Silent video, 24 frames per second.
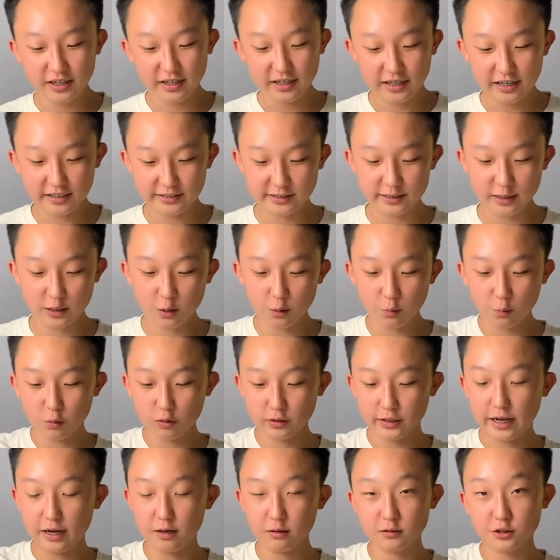And so we're
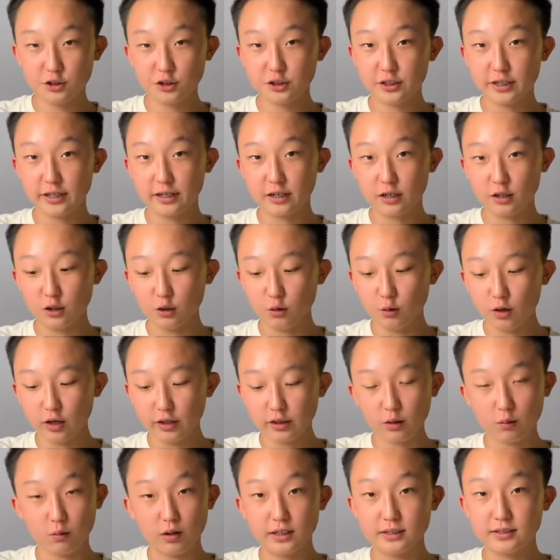now just gonna glue on
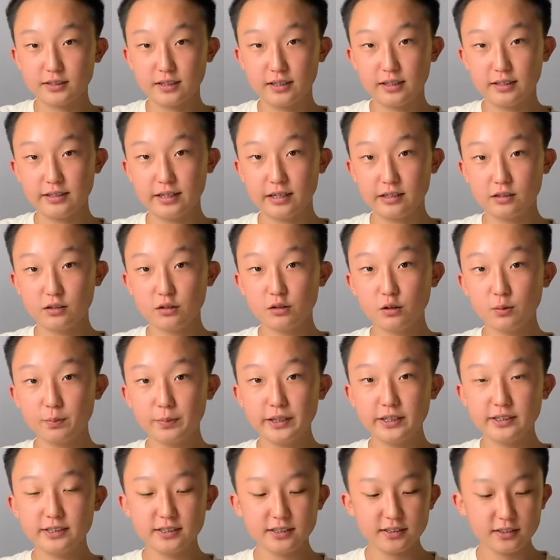the rest of the tentacle
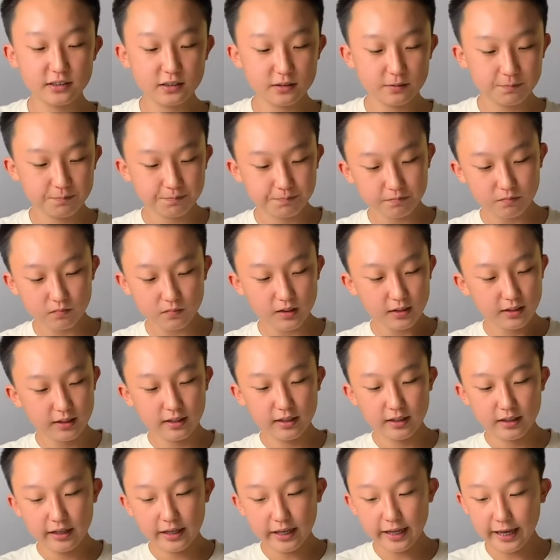pieces
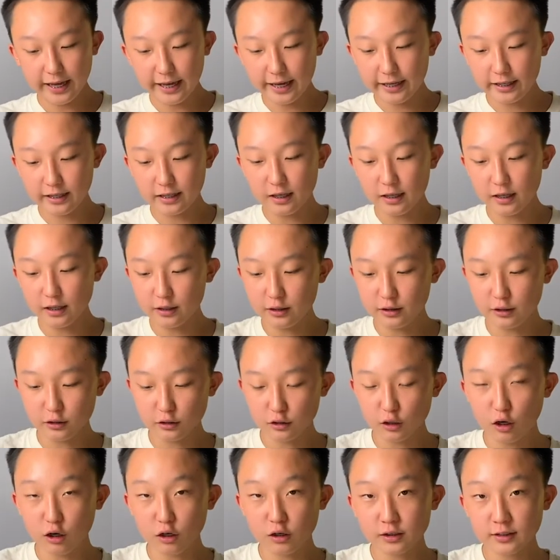and the
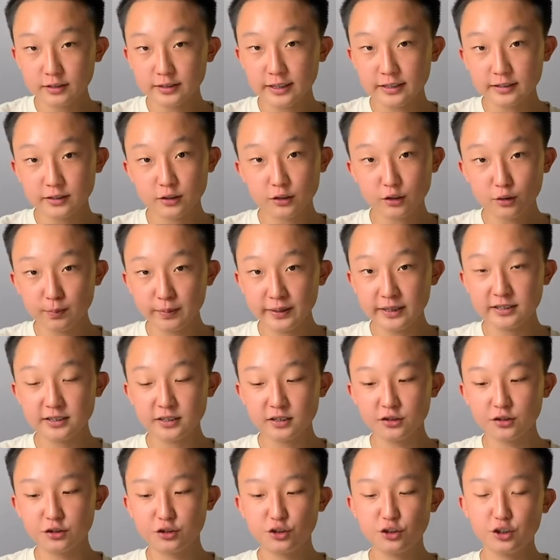longer tentacle
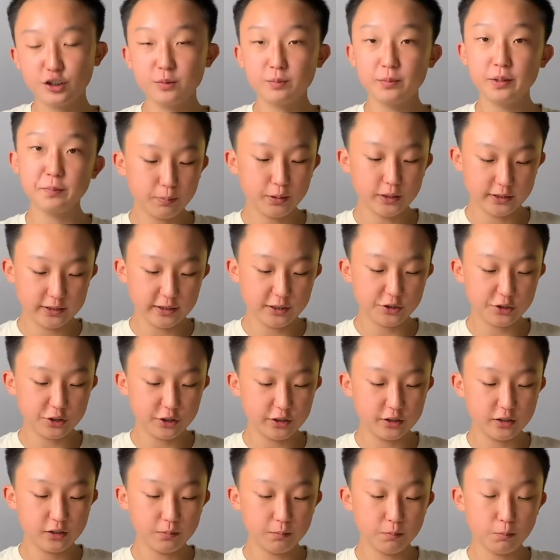pieces should be
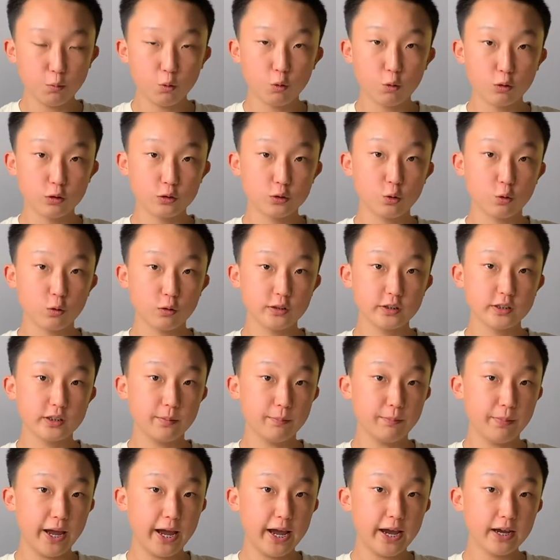positioned more towards the
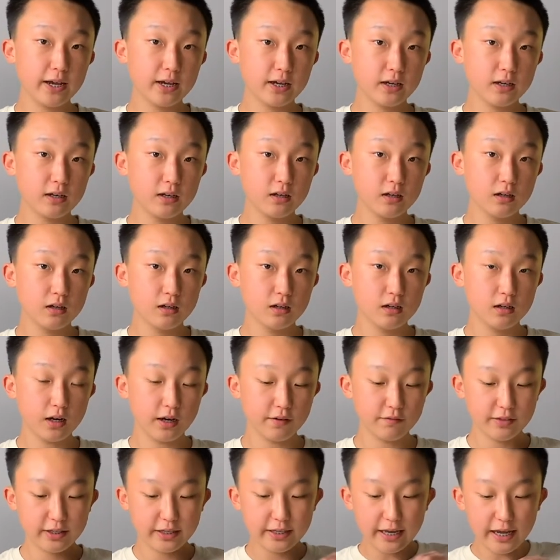back
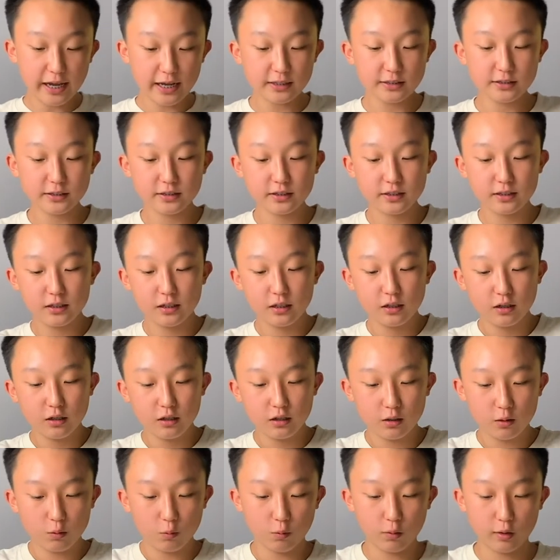of the ghast,
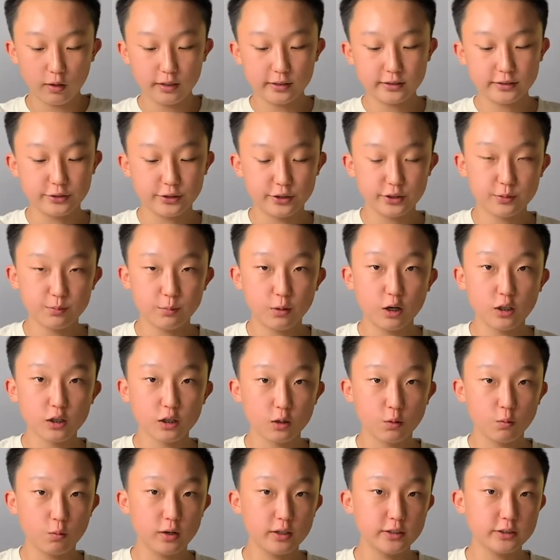whereas the
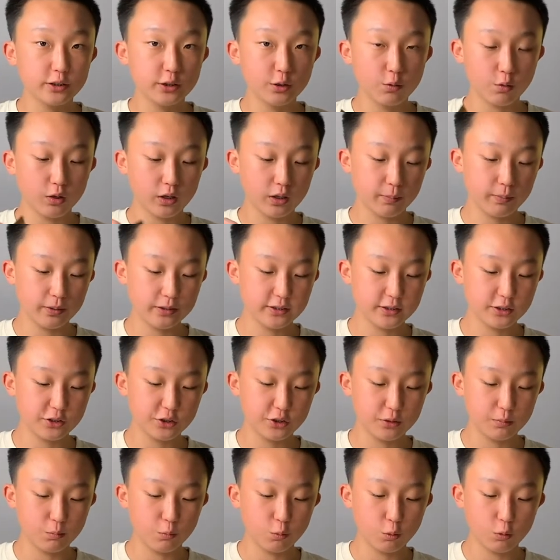smaller ones you want to
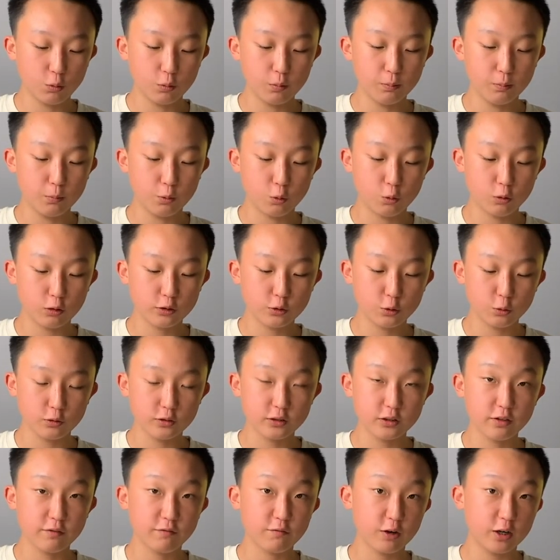position more, more
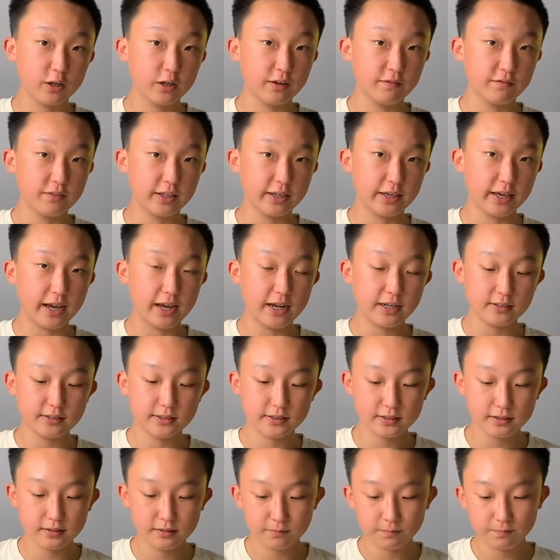towards the front of the
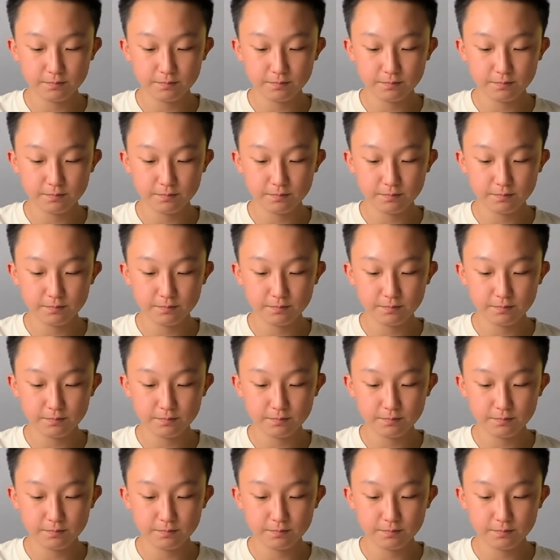ghast.